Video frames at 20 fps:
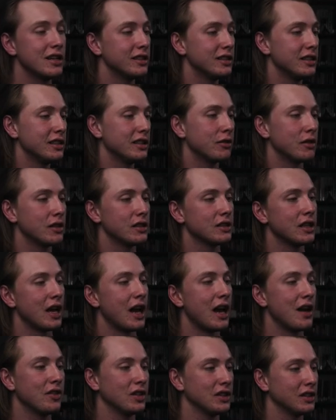sequence.
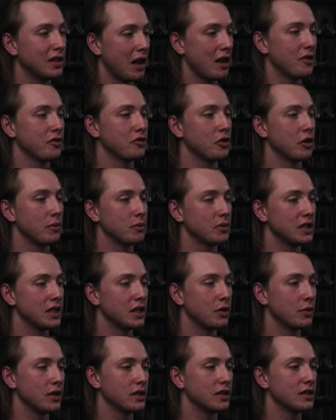I have a live stream
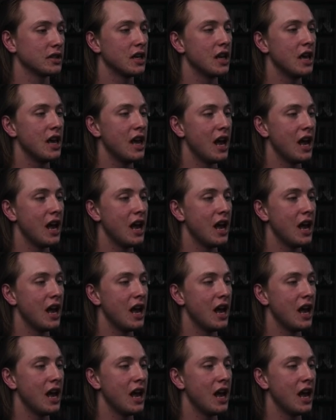sequence